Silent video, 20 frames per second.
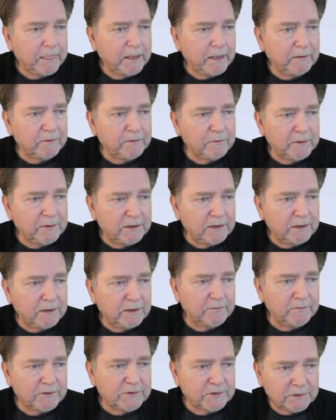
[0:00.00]
of
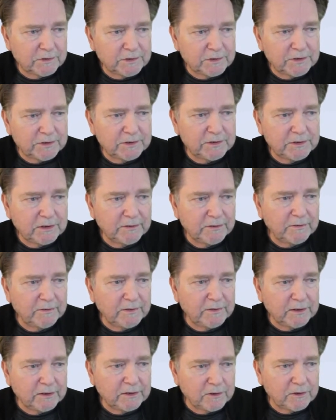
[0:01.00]
the sources of
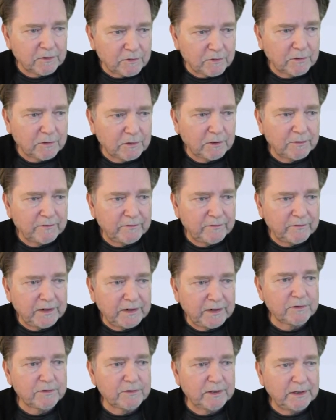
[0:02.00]
and control of
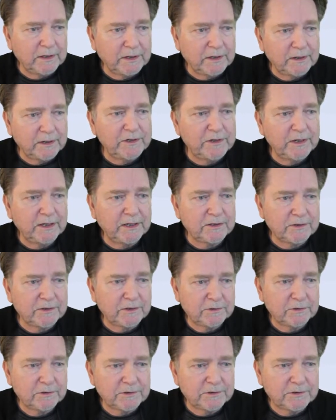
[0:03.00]
natural energy, and
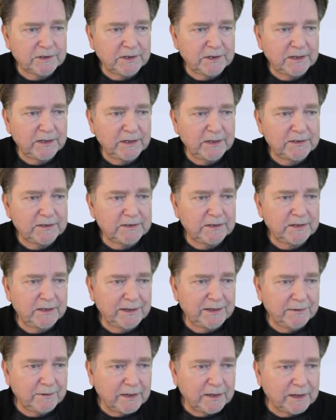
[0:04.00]
social science,
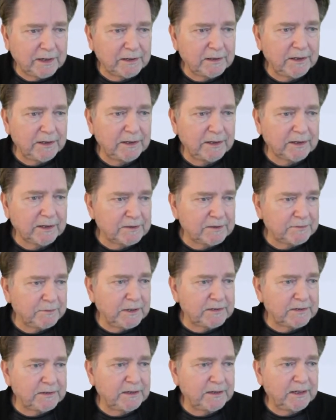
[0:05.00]
theoretically
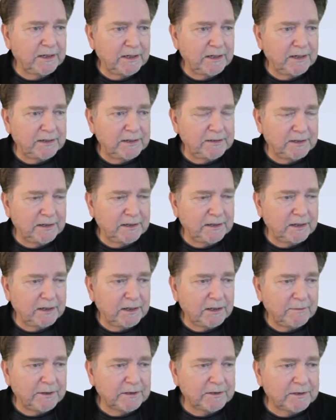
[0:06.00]
expressed as
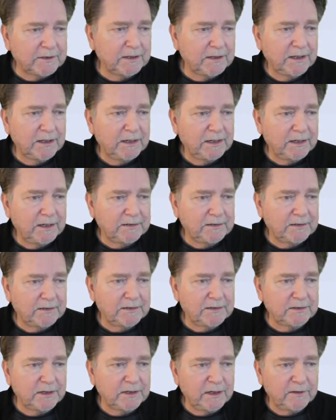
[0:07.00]
economics, is the
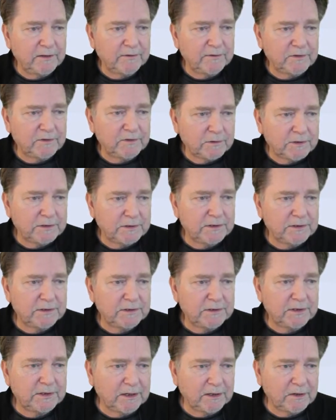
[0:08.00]
study of sources
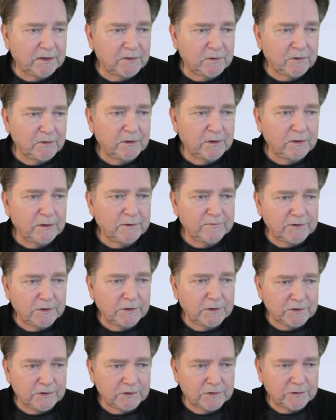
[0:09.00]
and control of
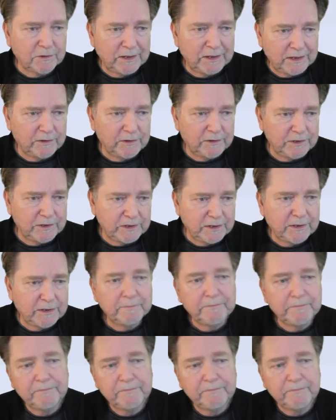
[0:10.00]
social energy.